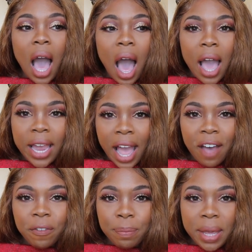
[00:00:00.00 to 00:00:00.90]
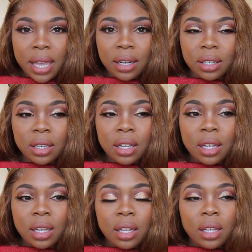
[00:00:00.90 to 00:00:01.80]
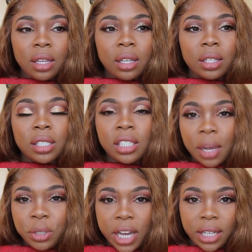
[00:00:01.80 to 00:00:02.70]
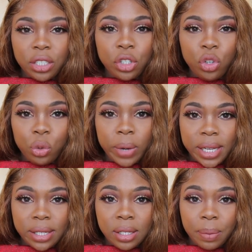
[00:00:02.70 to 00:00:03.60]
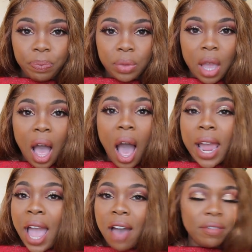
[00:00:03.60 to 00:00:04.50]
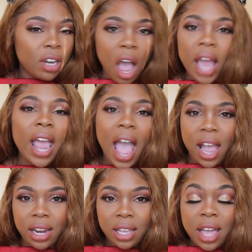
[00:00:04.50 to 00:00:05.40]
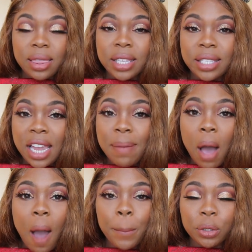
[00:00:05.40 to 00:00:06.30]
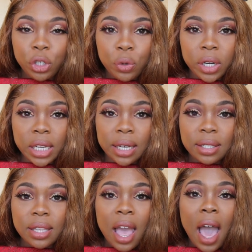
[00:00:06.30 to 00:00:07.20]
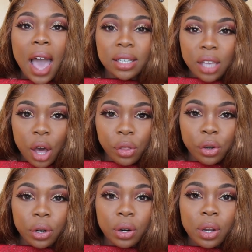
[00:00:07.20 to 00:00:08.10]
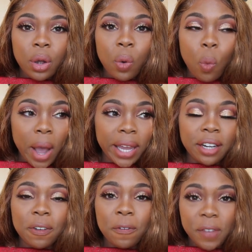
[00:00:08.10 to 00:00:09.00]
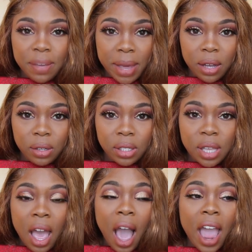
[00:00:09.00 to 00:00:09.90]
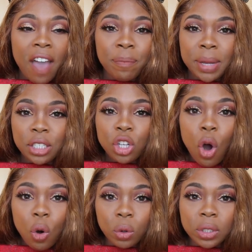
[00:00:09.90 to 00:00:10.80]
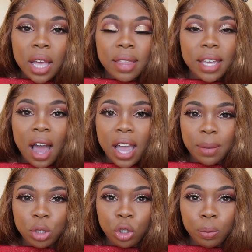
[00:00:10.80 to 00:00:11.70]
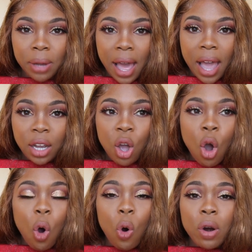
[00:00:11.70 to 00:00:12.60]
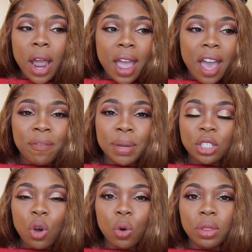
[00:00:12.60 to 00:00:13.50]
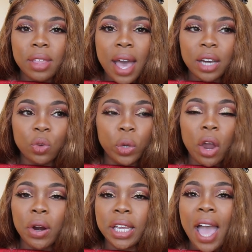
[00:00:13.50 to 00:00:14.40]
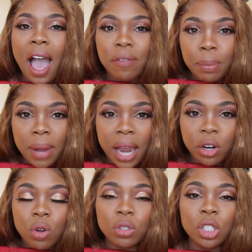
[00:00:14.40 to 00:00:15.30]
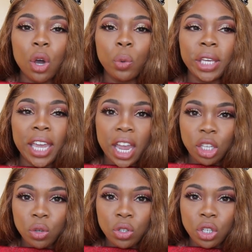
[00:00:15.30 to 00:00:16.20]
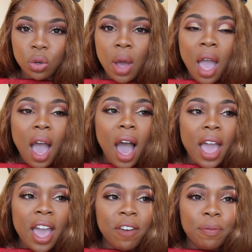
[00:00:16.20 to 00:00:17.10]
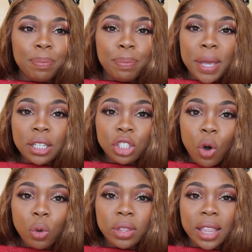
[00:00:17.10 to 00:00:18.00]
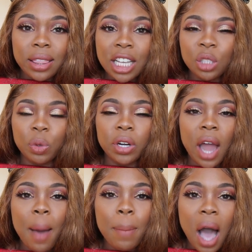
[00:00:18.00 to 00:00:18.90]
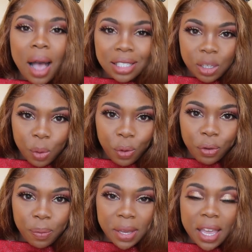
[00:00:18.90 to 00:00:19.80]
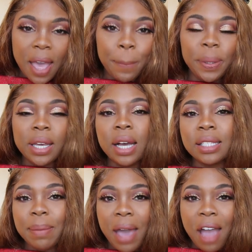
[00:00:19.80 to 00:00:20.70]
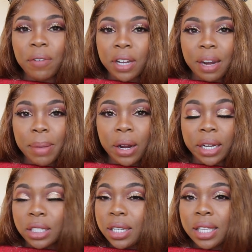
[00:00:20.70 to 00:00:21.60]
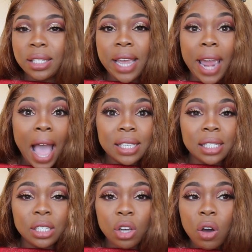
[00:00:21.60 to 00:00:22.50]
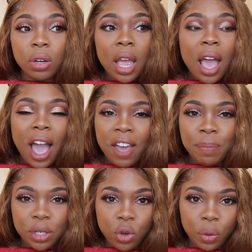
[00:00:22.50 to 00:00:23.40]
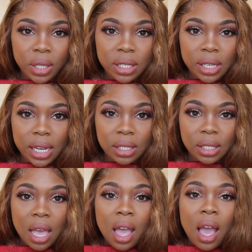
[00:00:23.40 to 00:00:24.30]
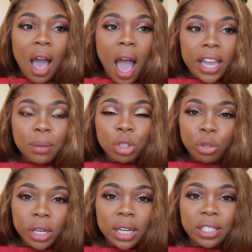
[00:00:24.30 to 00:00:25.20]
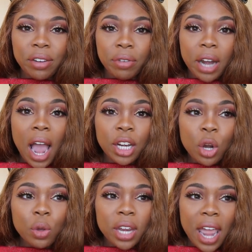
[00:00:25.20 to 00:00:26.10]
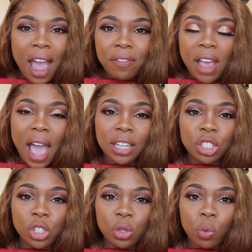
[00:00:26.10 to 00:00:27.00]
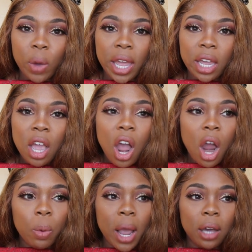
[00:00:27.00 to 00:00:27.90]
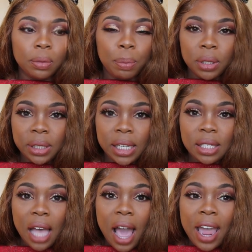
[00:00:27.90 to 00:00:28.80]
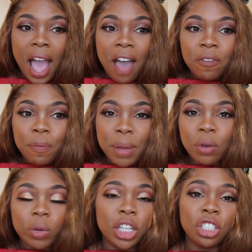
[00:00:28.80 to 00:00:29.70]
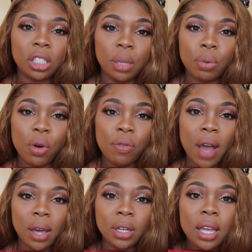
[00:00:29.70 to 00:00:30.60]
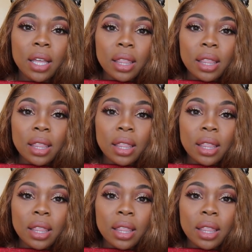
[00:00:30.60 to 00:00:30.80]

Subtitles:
I have been subject to racism. I have not had the same opportunities as other white females. I have been told that I am too Black, or I have been told that we already have a Black girl, so we can't use you. I have been told that things were not possible for me because I'm African American. To this day, as an adult, I have been told these things. I am treated different. I know that I have to act a certain way around police. I have been racially profiled.